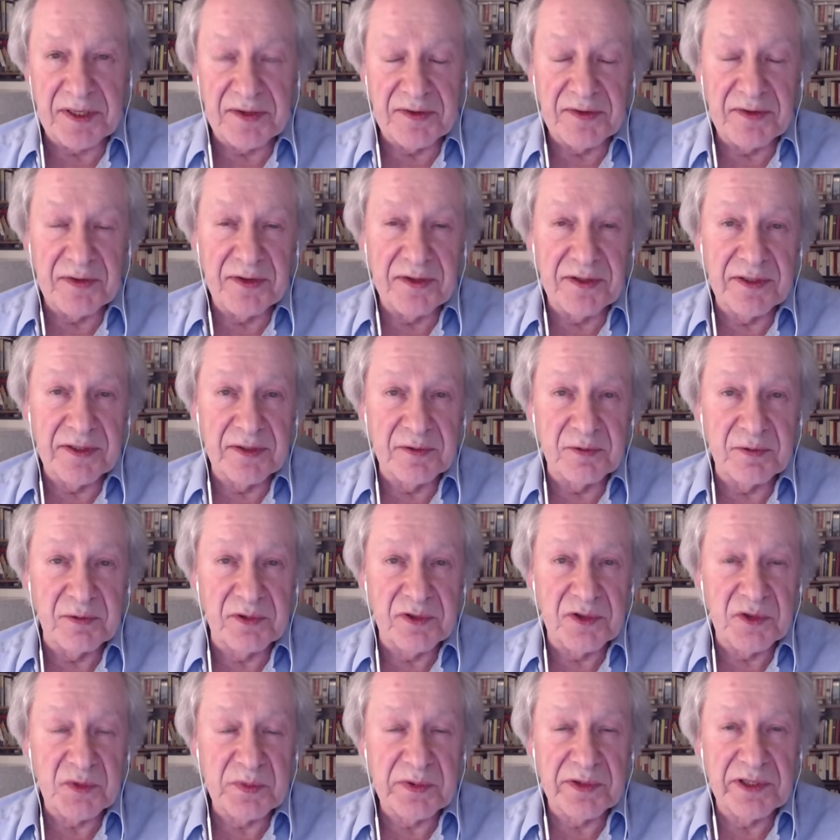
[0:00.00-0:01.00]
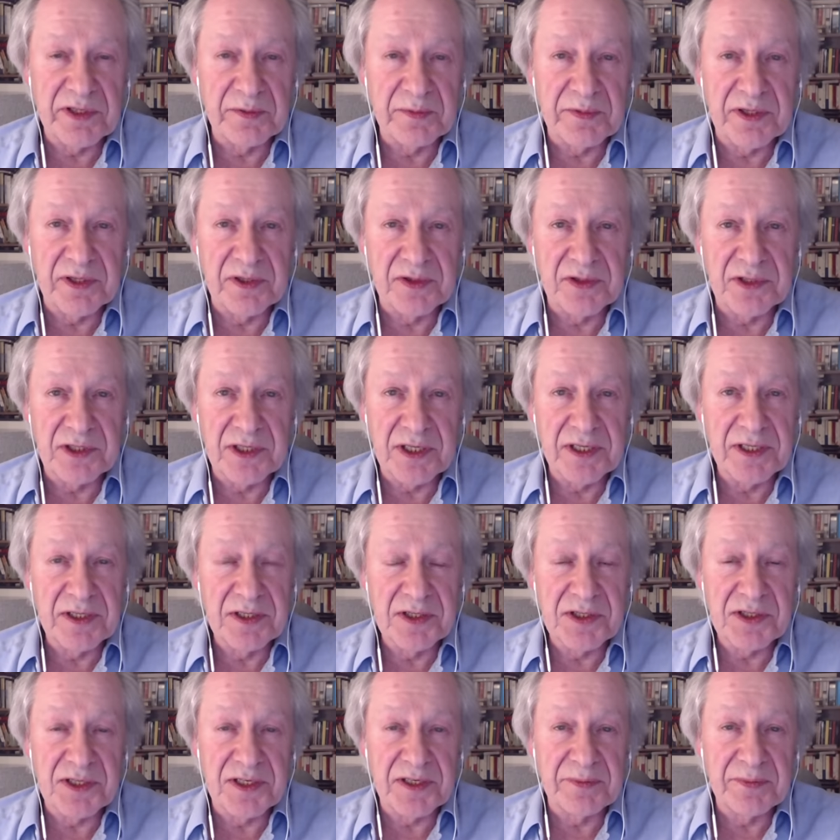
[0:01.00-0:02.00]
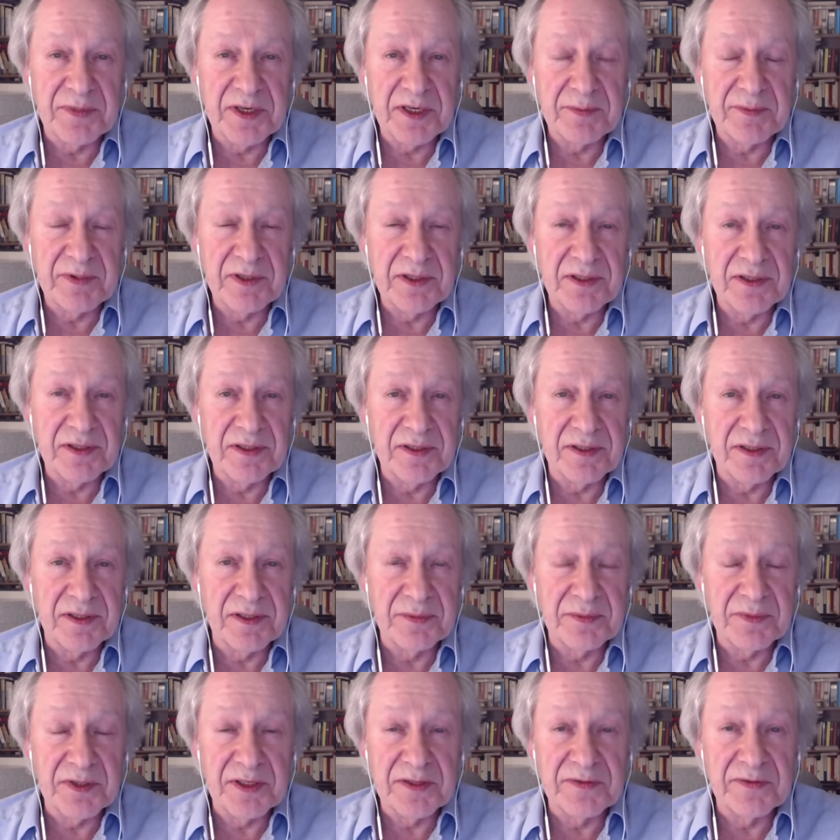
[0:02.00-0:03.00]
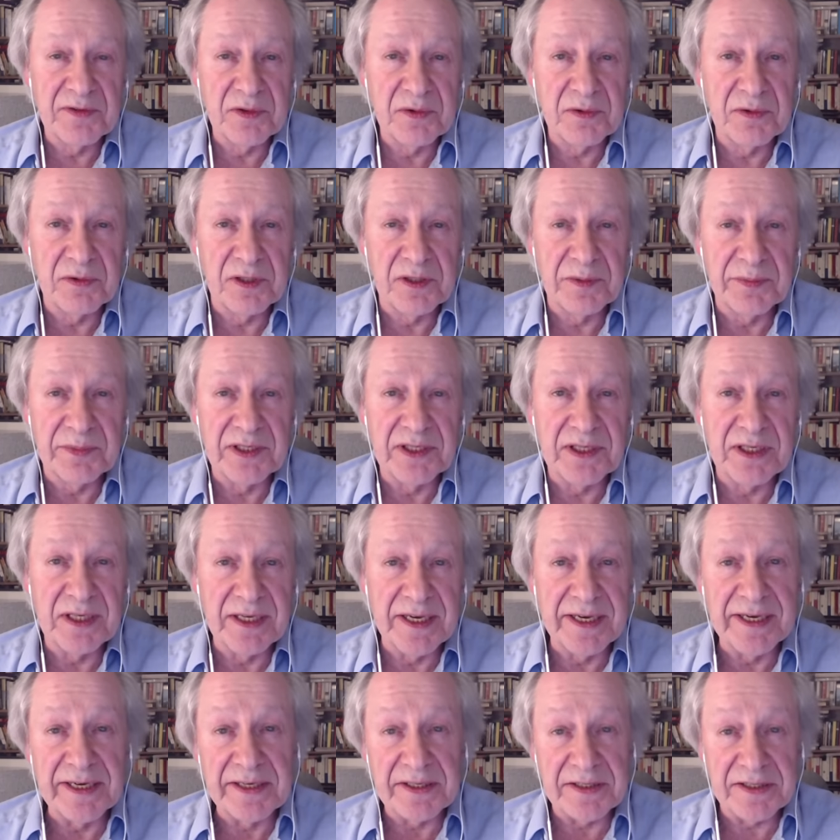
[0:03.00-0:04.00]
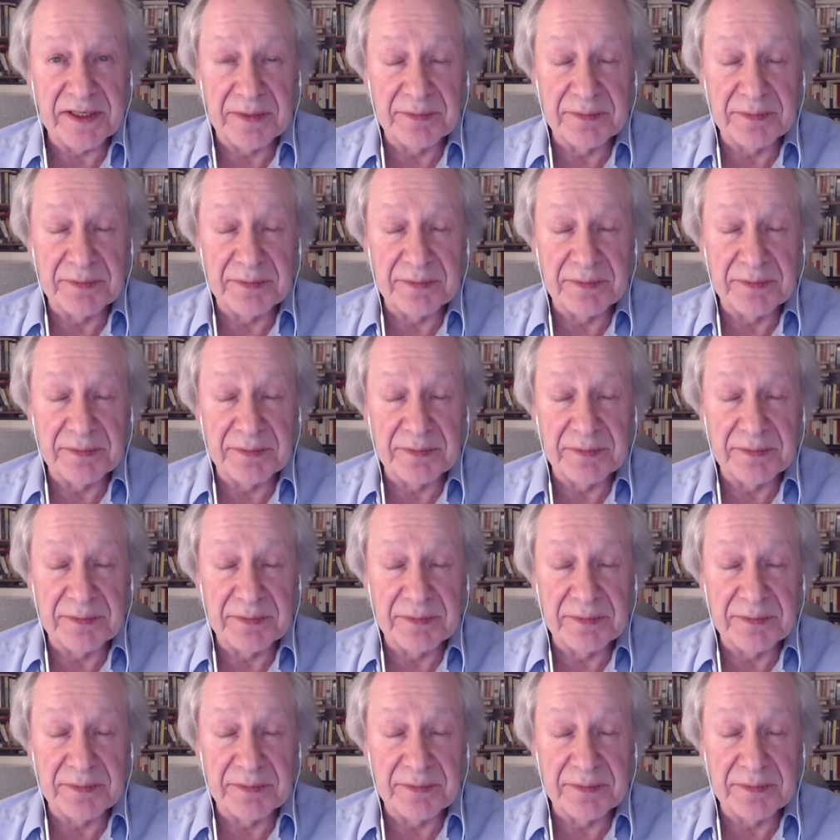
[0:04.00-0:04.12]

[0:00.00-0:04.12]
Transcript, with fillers: I thought it was pretty well judged and maybe, in my view, a bit late.